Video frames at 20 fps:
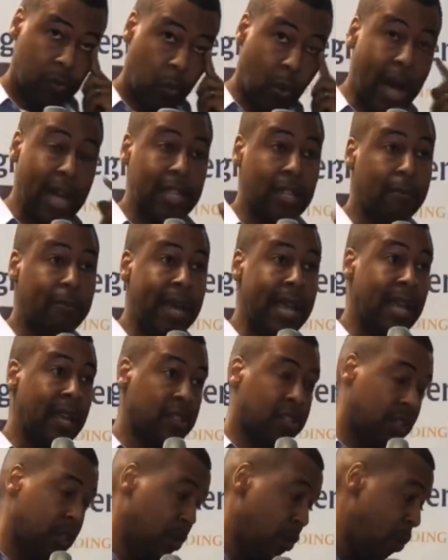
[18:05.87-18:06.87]
While your
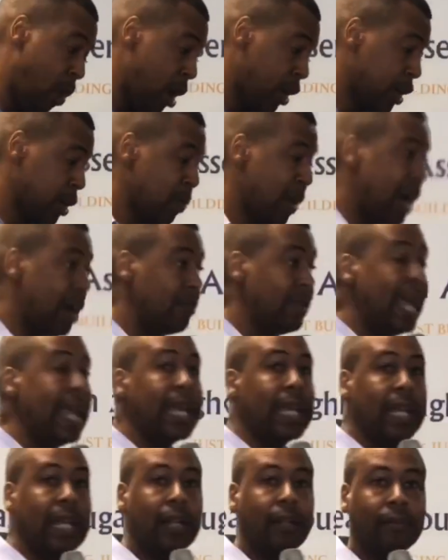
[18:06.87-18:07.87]
man's still walking around
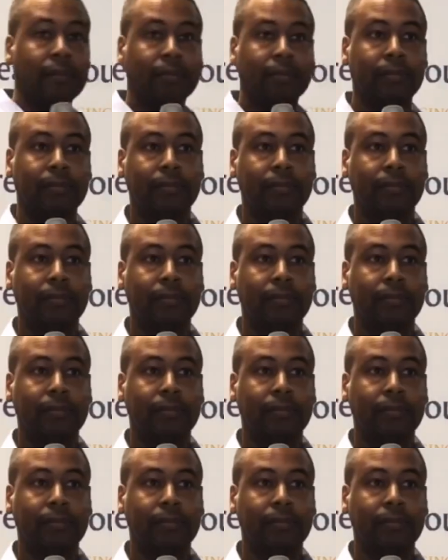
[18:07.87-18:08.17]
naked.